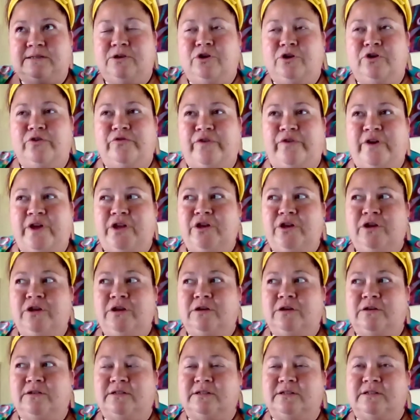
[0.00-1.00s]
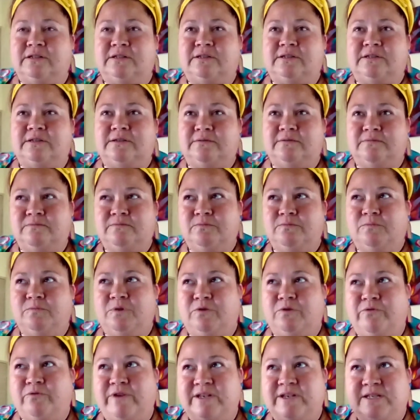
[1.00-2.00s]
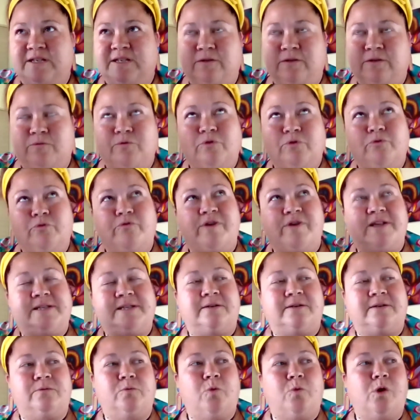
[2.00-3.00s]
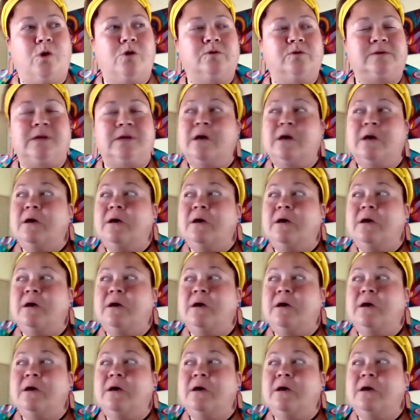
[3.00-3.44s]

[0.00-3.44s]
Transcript: new venue, because it's the real resonant walls.